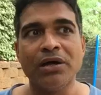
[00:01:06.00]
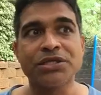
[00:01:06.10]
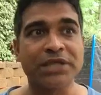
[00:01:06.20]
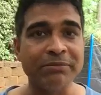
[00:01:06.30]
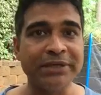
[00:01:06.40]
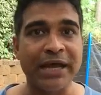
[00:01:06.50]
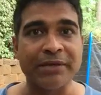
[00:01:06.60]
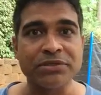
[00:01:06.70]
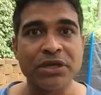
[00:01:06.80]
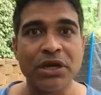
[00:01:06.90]

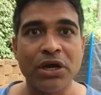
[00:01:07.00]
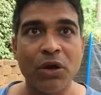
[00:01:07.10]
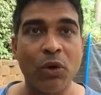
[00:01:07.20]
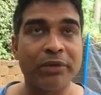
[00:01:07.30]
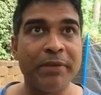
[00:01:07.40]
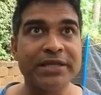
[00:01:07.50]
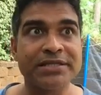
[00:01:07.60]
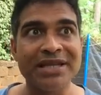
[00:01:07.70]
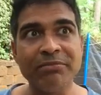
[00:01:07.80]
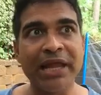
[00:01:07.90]
Sometimes what may
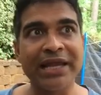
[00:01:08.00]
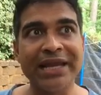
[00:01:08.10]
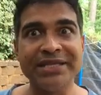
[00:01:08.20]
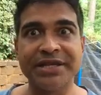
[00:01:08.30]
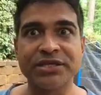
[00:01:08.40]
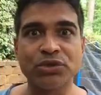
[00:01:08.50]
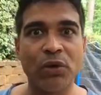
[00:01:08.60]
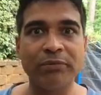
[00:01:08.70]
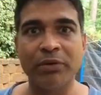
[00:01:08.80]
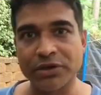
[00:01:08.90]
seem like laziness to
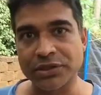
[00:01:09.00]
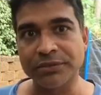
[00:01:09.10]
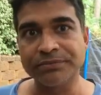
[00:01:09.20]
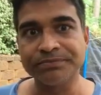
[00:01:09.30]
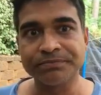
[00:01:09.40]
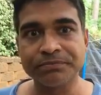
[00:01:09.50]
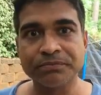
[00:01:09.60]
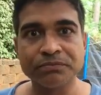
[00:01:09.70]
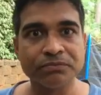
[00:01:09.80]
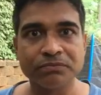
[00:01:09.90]
one person
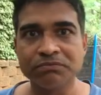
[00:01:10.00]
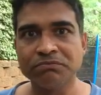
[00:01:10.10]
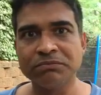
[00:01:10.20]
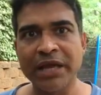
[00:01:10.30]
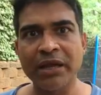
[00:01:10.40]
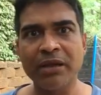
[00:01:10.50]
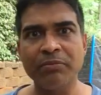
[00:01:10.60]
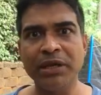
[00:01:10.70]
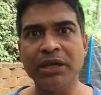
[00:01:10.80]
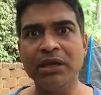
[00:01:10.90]
may
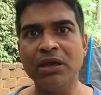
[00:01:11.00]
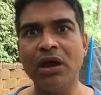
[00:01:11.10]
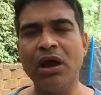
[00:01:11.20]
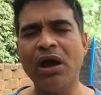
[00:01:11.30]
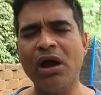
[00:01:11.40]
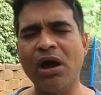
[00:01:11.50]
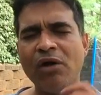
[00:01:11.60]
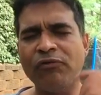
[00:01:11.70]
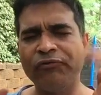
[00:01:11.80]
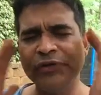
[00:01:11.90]
be
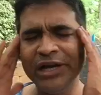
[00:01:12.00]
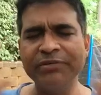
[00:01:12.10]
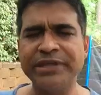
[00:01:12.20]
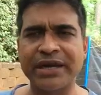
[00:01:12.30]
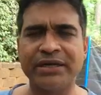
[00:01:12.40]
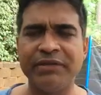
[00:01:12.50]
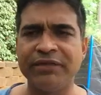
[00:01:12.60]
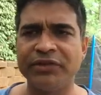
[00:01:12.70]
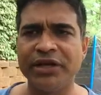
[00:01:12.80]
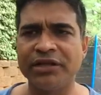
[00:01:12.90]
filled with
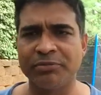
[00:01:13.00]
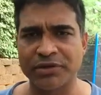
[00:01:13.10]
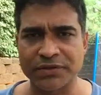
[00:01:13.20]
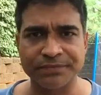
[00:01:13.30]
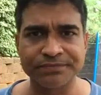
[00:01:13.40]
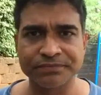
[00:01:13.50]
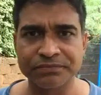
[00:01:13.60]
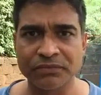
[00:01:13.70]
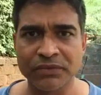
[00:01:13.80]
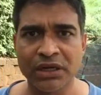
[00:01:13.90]
activity for the other person.
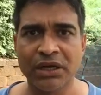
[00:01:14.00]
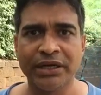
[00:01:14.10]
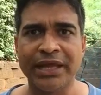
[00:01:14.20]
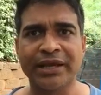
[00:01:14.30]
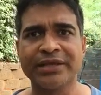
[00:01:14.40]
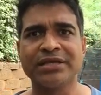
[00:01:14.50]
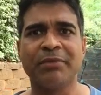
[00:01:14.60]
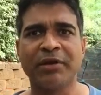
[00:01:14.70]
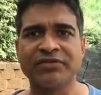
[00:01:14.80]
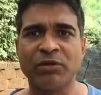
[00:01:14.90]
Take an
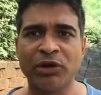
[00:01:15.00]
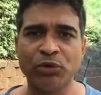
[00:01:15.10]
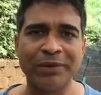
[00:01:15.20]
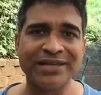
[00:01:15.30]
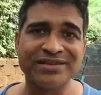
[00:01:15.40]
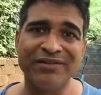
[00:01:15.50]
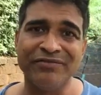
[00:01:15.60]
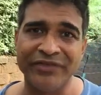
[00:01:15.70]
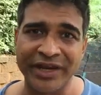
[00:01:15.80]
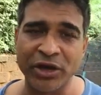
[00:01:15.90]
example of someone who plays
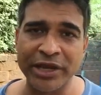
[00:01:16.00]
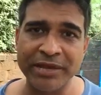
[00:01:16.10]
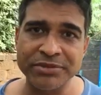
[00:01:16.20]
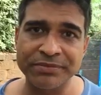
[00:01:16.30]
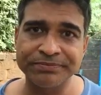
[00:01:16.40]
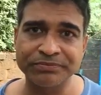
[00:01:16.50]
video games.